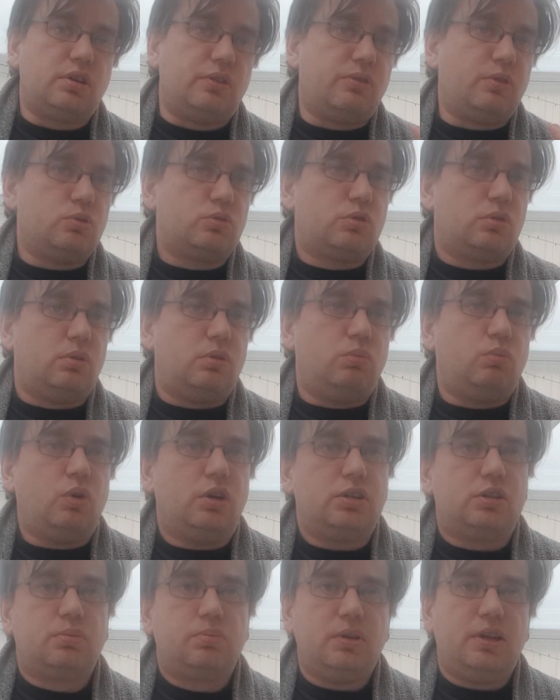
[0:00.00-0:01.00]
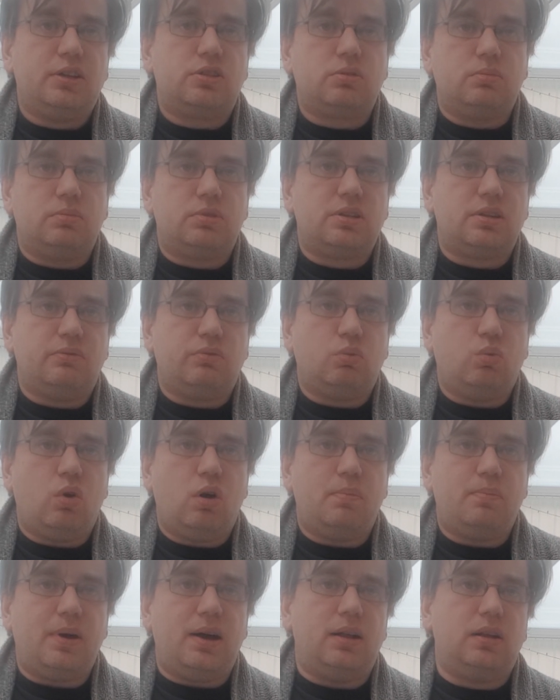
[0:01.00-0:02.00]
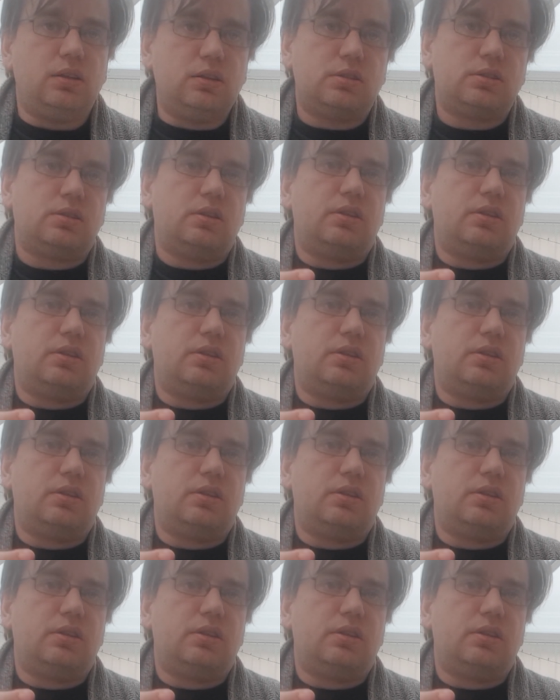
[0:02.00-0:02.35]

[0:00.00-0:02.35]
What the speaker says: If I was wanting to play some Civil War battles,